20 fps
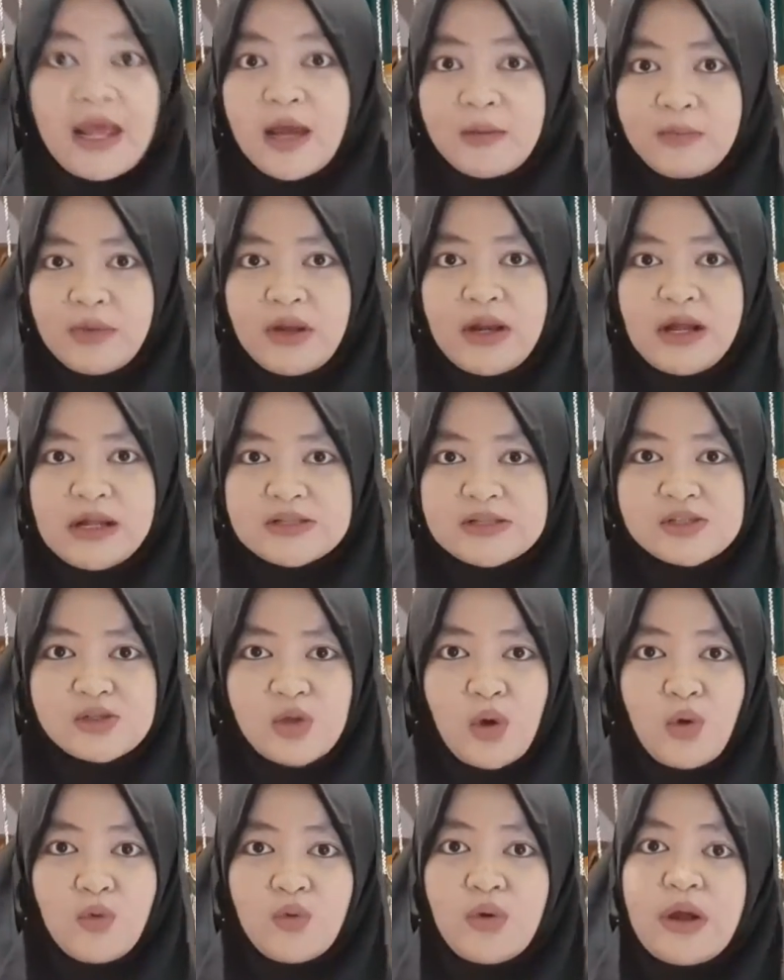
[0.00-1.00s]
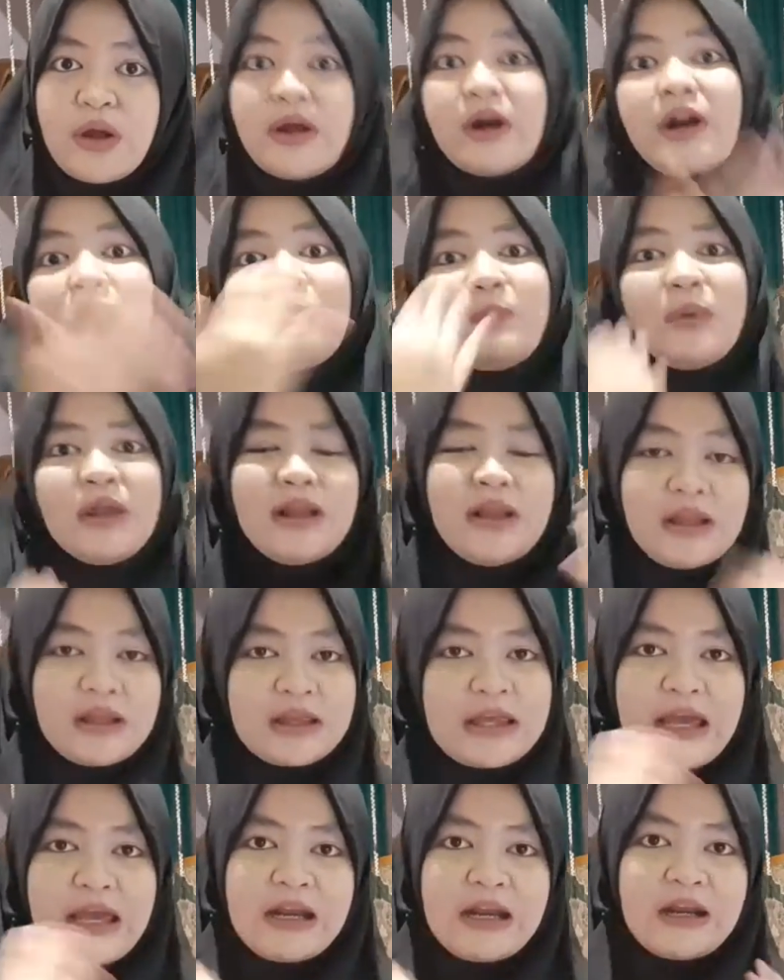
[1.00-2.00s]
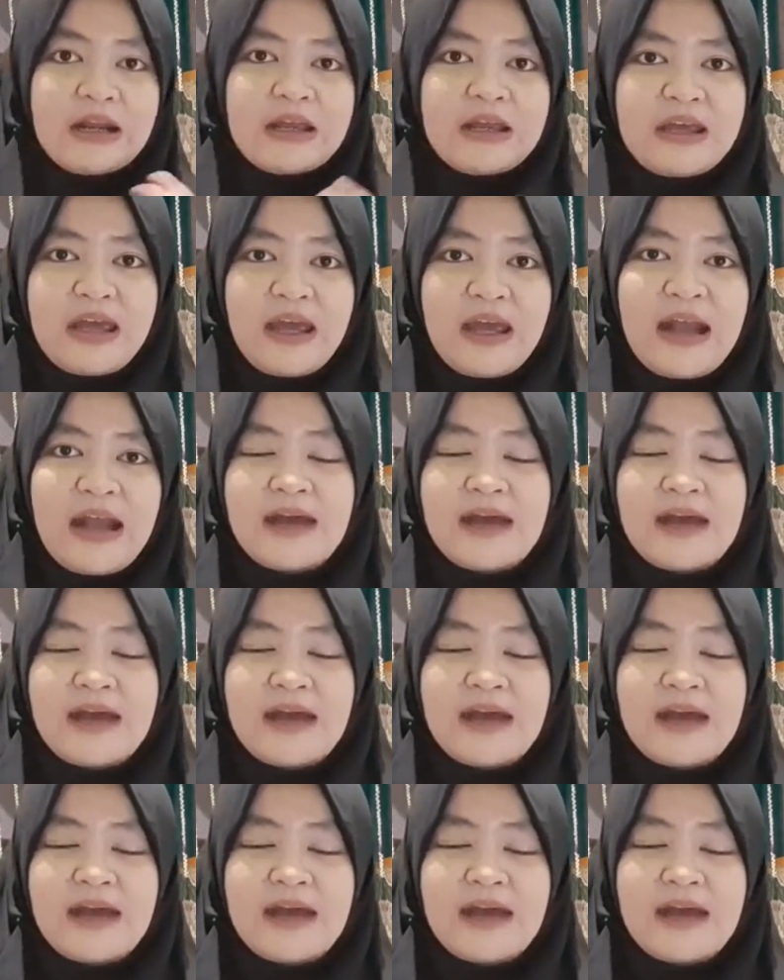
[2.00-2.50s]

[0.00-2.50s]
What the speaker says: but also repeat it again and again